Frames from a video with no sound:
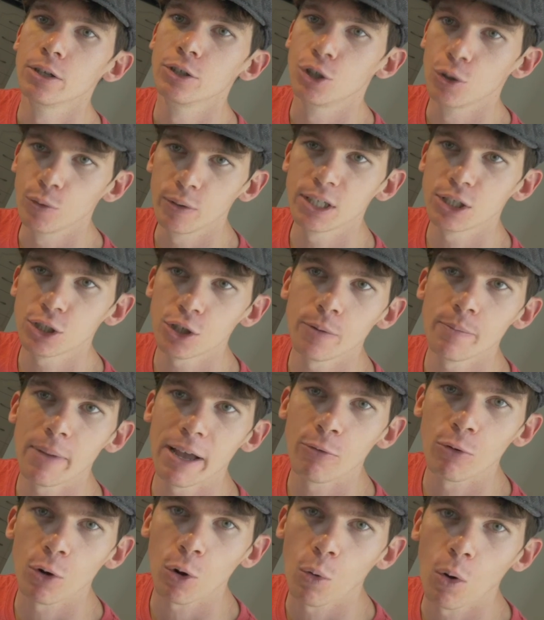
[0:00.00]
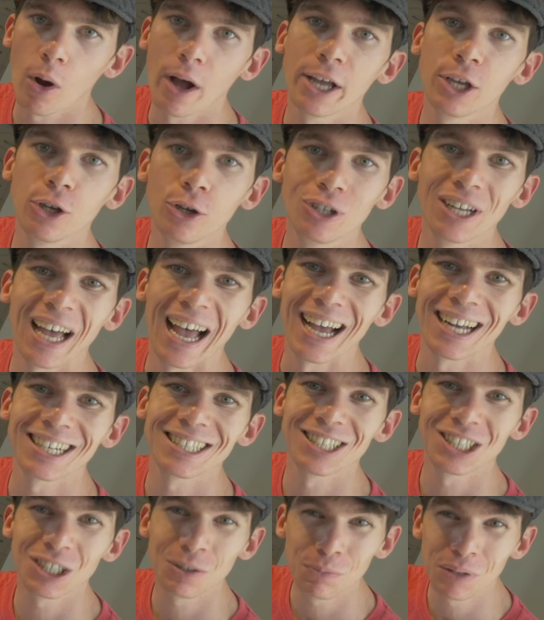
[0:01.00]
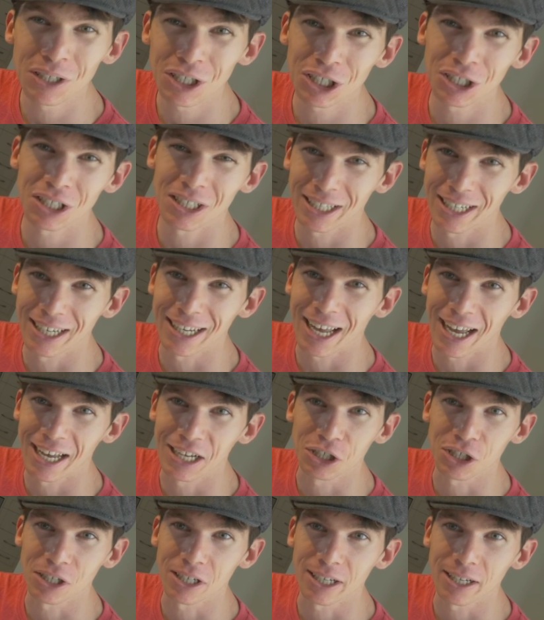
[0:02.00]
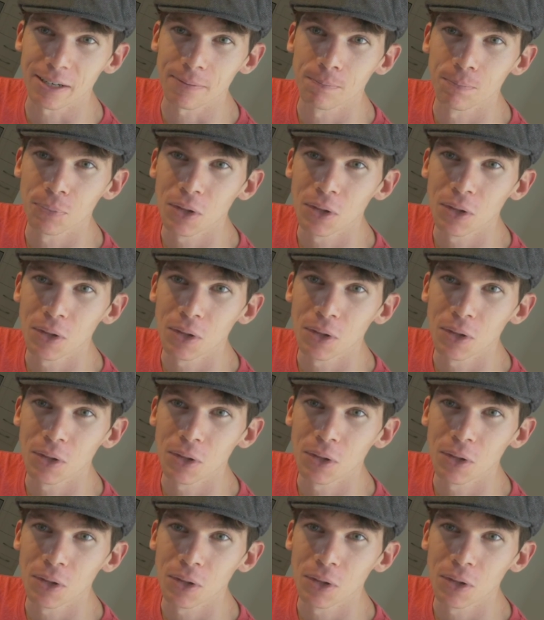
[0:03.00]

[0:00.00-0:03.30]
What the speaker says: Doing so may require you to act suspiciously occasionally.